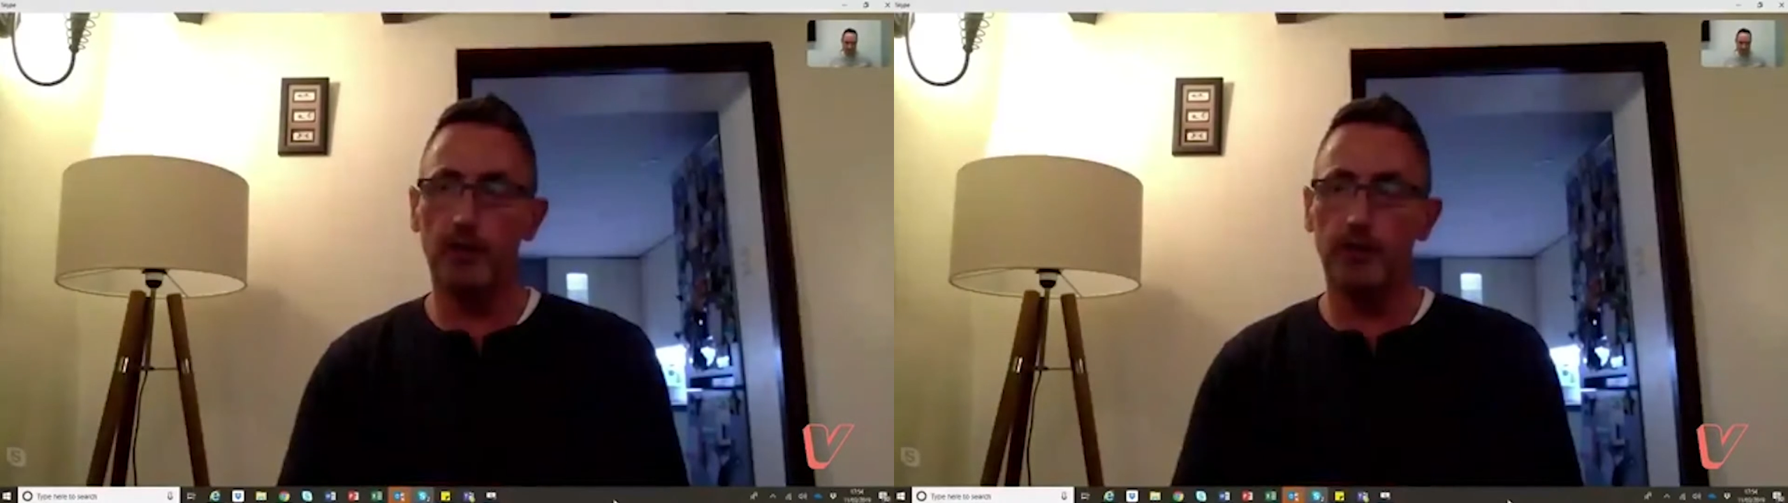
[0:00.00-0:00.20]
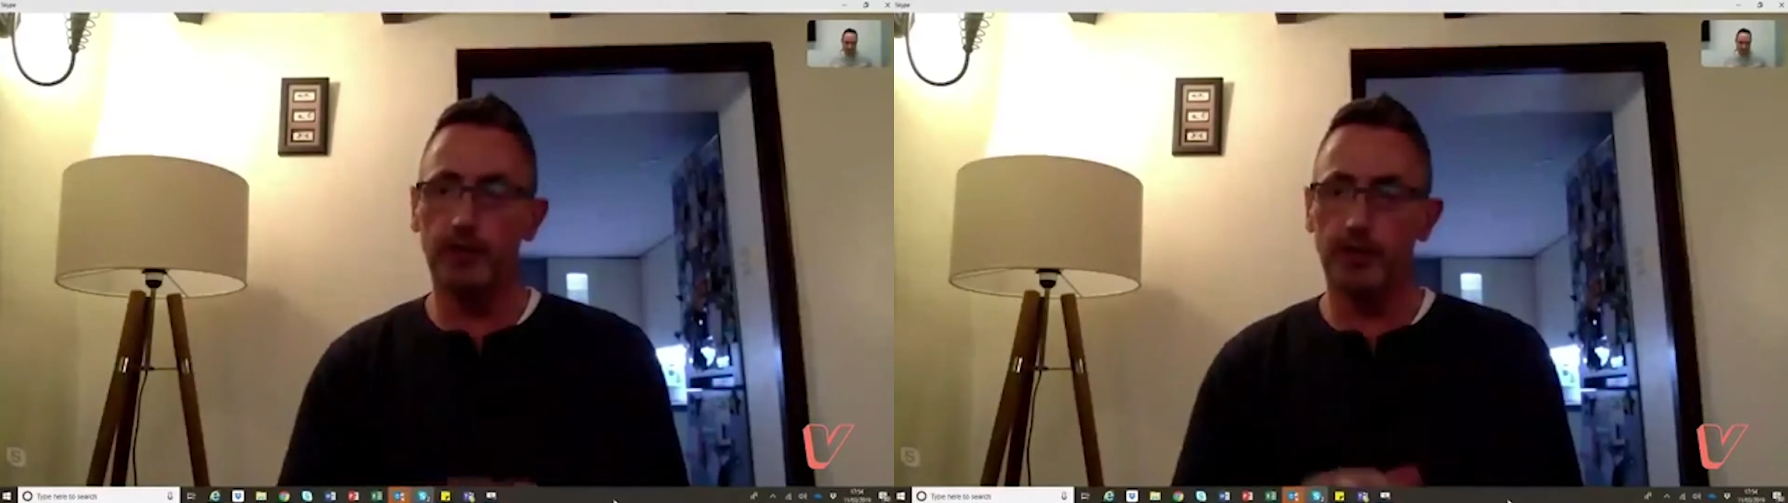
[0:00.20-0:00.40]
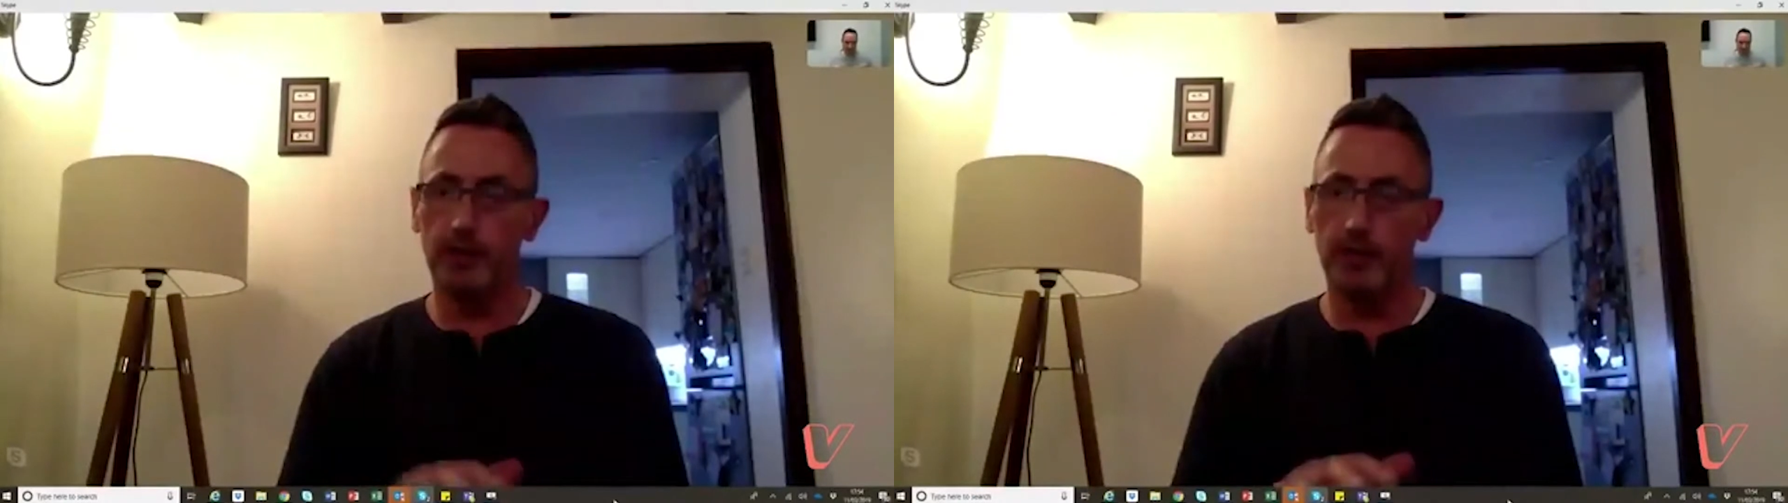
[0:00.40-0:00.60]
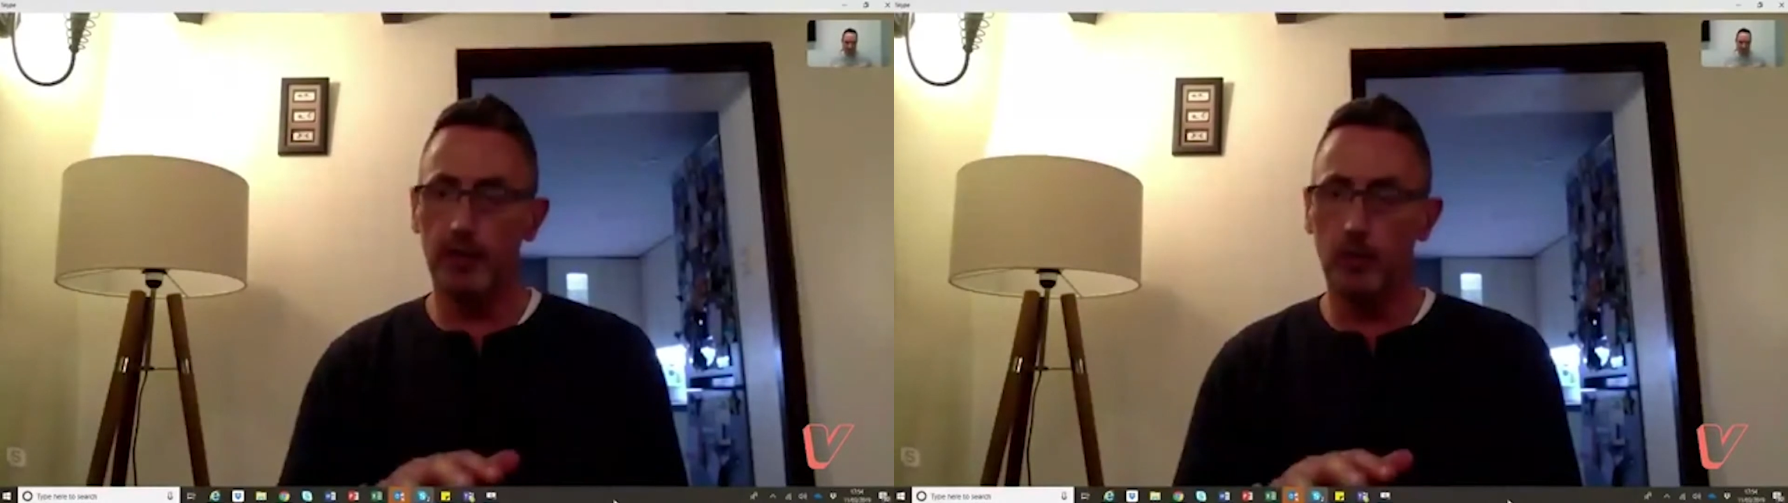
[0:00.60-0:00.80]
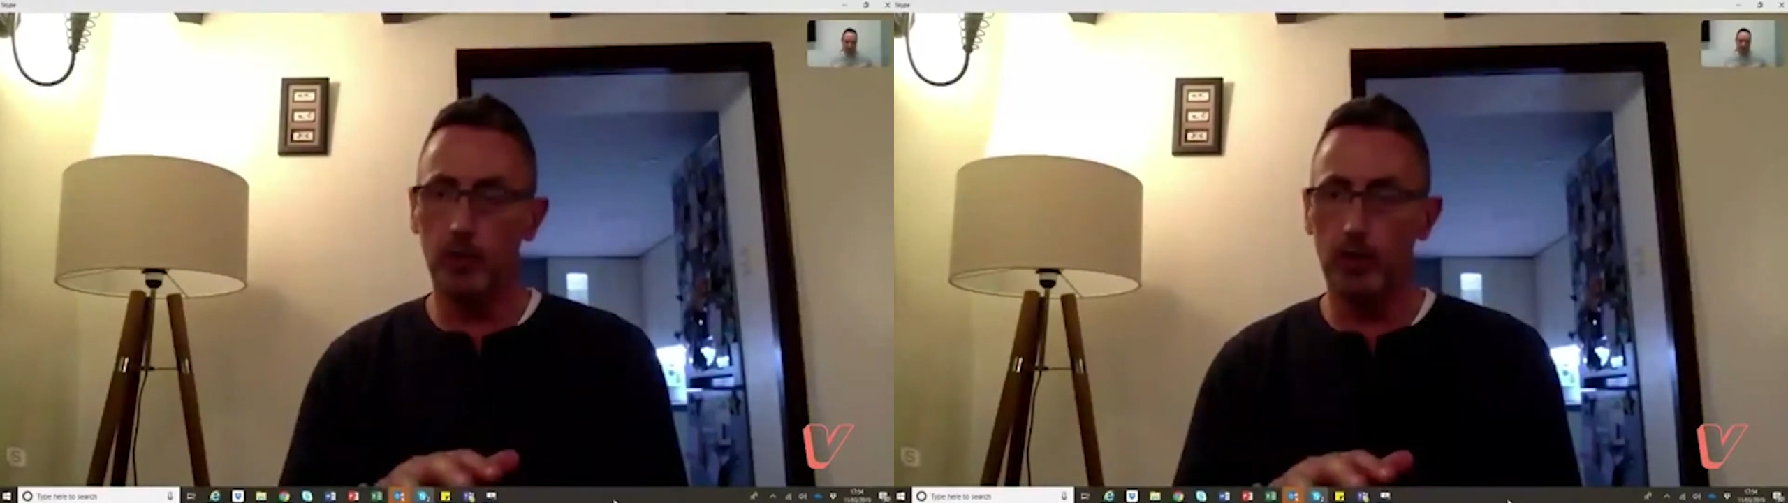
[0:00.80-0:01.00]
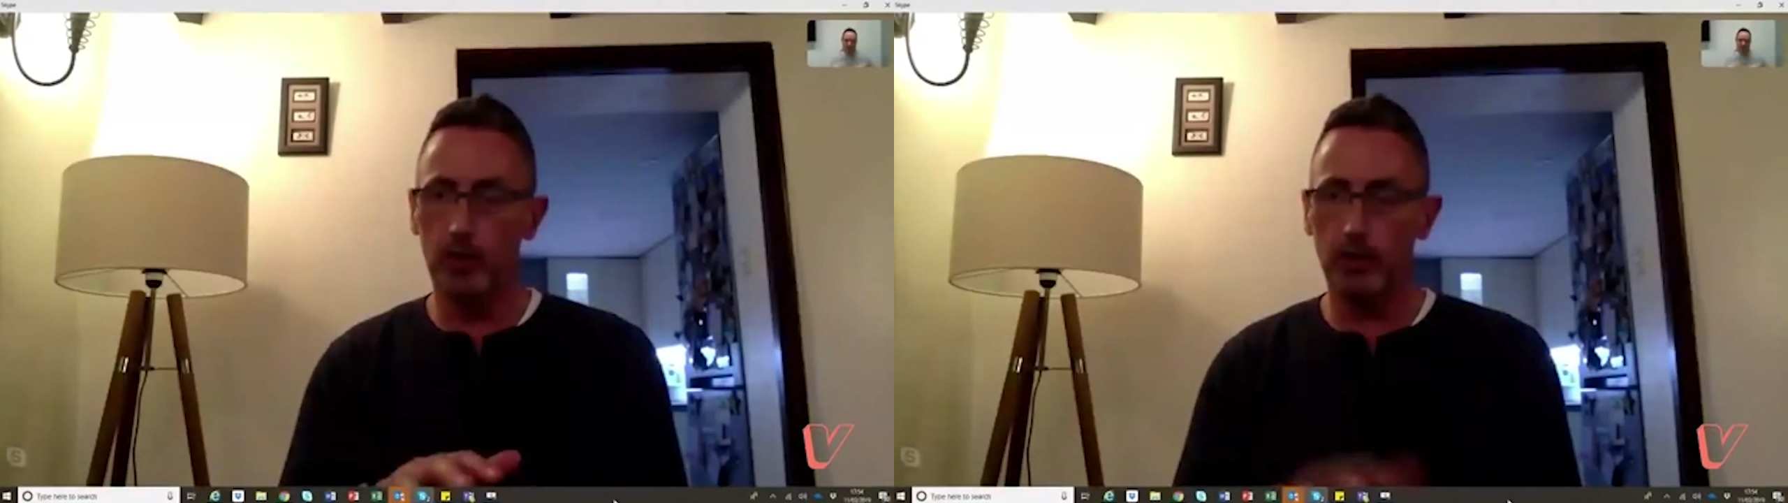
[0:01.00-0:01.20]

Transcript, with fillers: those in and work